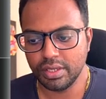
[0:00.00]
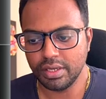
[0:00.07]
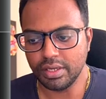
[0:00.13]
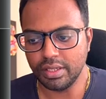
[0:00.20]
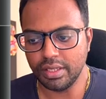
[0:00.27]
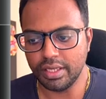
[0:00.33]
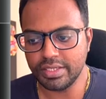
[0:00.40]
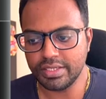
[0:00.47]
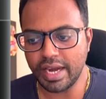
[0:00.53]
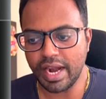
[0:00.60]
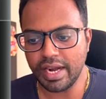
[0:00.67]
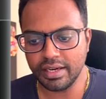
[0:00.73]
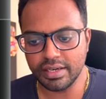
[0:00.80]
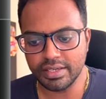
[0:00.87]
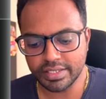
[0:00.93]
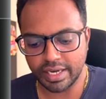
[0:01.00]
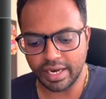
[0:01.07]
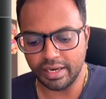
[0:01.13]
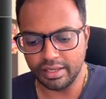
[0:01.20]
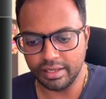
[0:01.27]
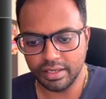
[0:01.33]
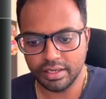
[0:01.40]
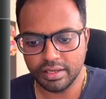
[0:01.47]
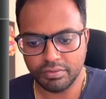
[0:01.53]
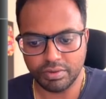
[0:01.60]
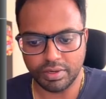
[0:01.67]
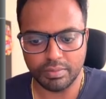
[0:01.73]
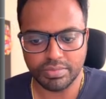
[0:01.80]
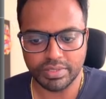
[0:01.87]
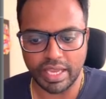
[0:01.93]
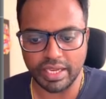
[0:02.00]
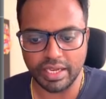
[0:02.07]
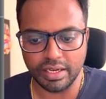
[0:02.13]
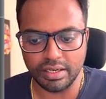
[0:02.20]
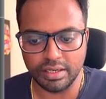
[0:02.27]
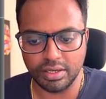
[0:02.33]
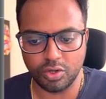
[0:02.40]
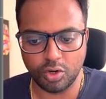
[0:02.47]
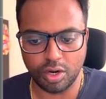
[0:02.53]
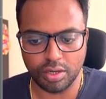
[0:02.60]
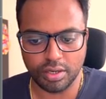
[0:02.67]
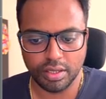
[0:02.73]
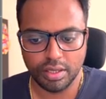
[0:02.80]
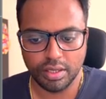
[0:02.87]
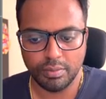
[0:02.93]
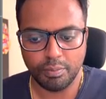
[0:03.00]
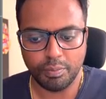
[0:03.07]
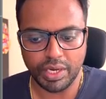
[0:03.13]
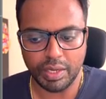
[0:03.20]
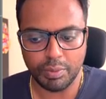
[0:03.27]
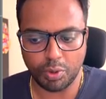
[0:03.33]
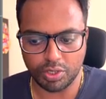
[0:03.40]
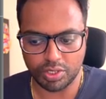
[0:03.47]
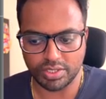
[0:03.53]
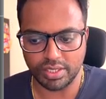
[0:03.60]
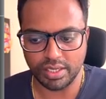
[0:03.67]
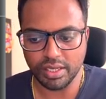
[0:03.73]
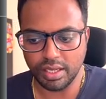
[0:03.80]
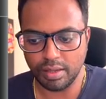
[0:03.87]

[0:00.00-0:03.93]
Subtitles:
the standard scaler from scikit-learn.preprocessing,